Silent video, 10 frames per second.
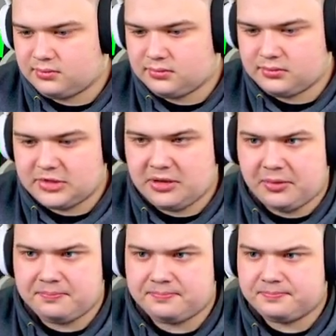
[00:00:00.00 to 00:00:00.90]
Come on.
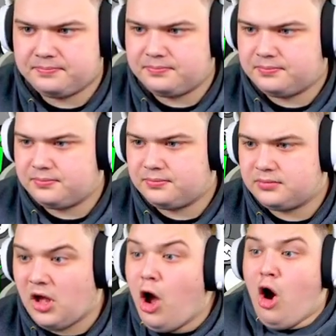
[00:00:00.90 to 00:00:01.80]

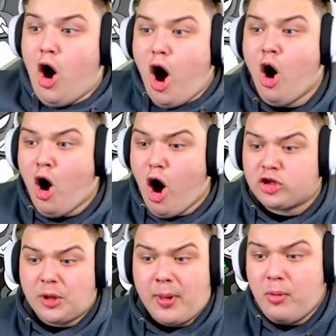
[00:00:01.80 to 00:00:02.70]
Oh,
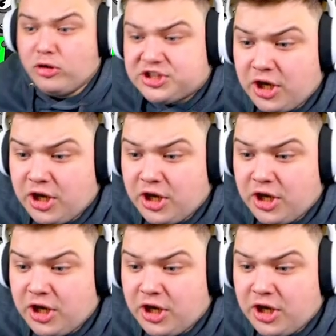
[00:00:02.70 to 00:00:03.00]
double multi.